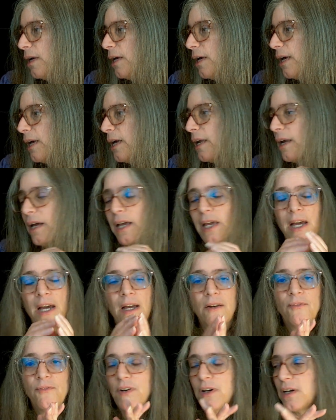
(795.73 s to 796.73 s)
And I had
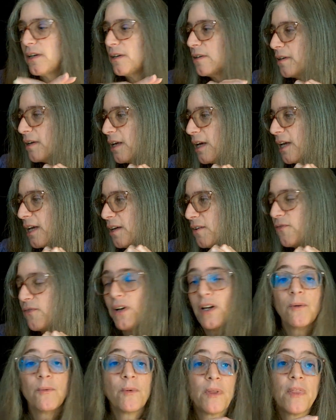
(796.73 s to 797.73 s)
fun. I had
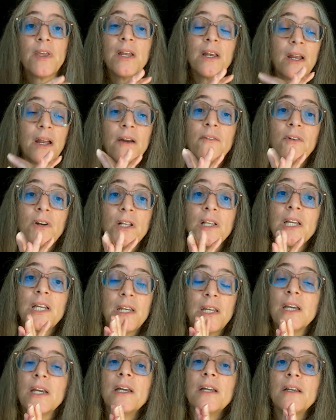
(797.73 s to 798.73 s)
fun with it. I really
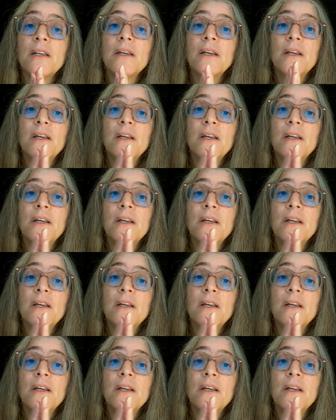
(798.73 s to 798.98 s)
did.